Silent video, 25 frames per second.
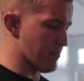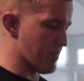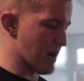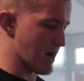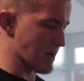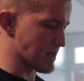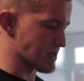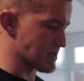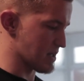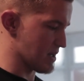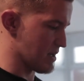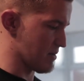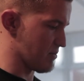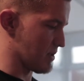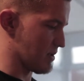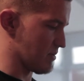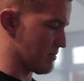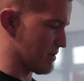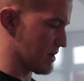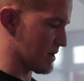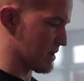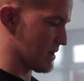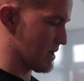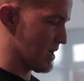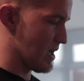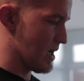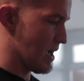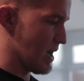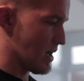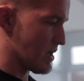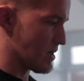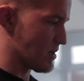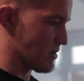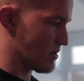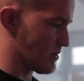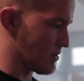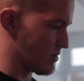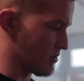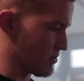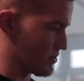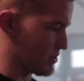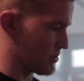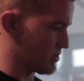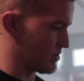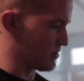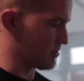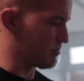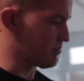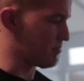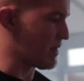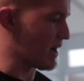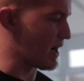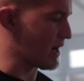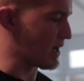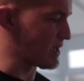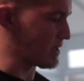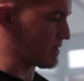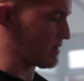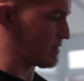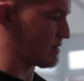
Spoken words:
bugs everywhere. You should buy